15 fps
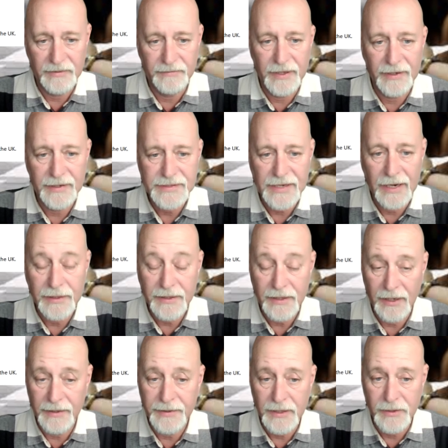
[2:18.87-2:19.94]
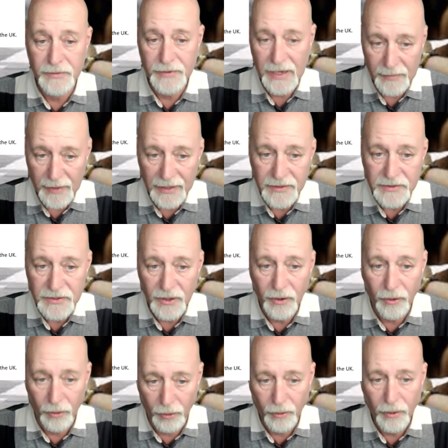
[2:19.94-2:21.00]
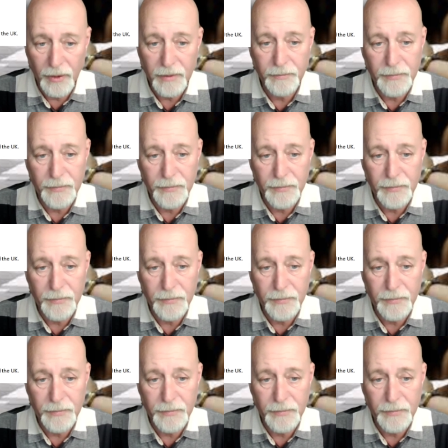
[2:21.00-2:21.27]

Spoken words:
is either an agreement or